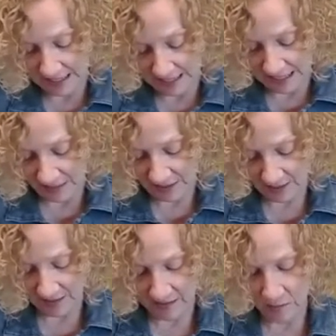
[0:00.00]
And I think
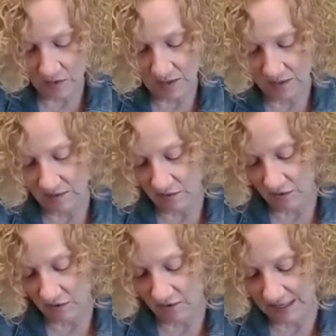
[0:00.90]
this was a
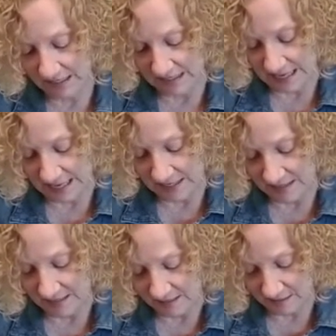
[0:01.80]
great
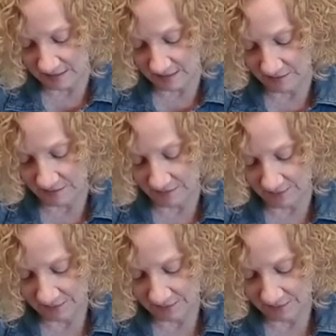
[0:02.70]
size of